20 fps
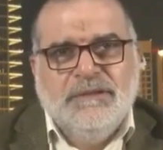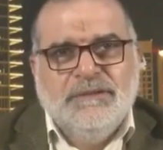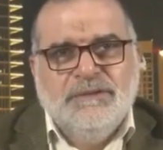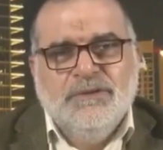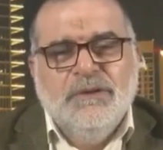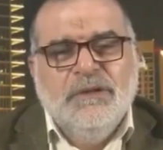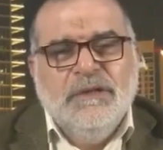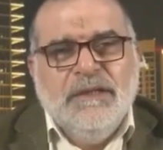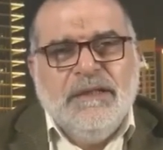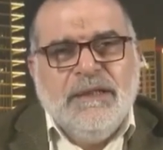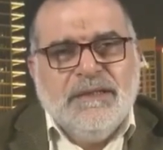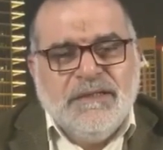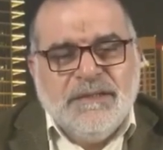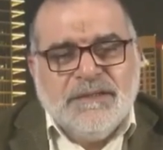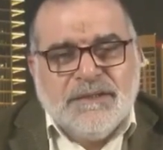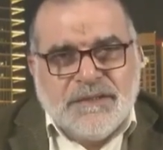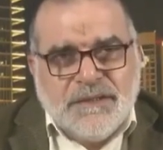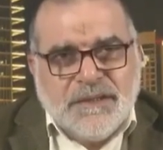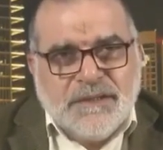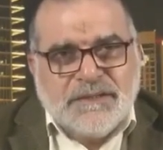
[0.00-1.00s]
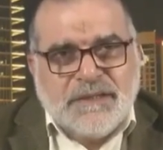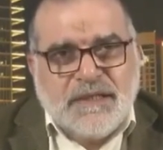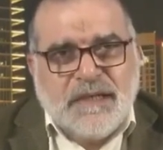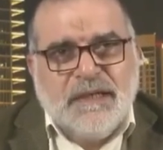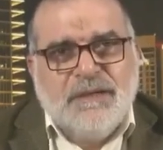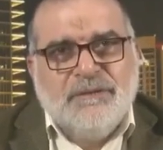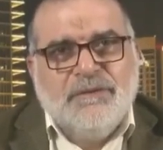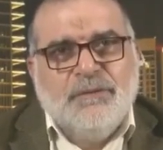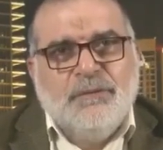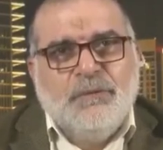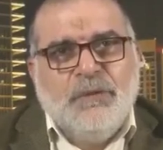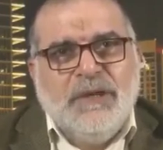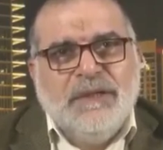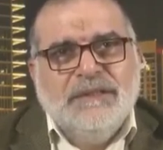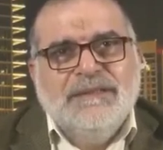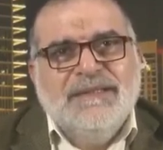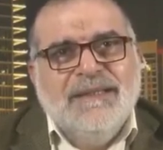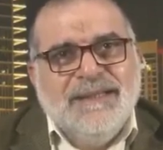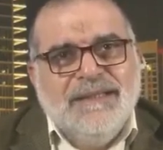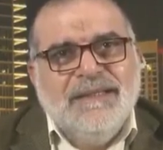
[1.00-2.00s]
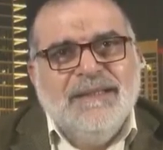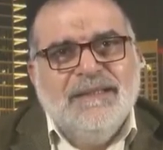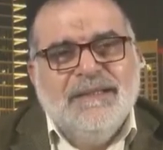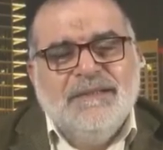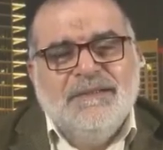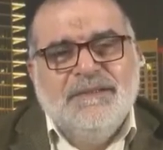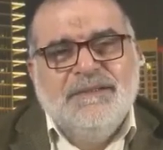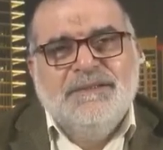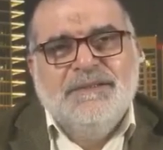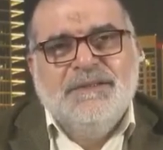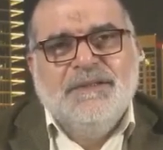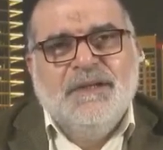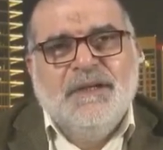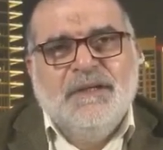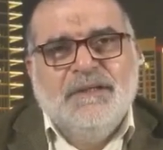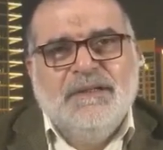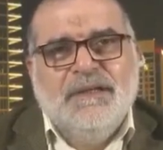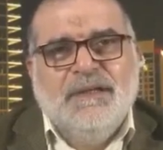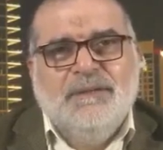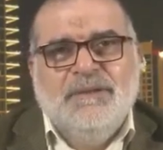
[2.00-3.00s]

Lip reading: and so the things are quite clear in this regard.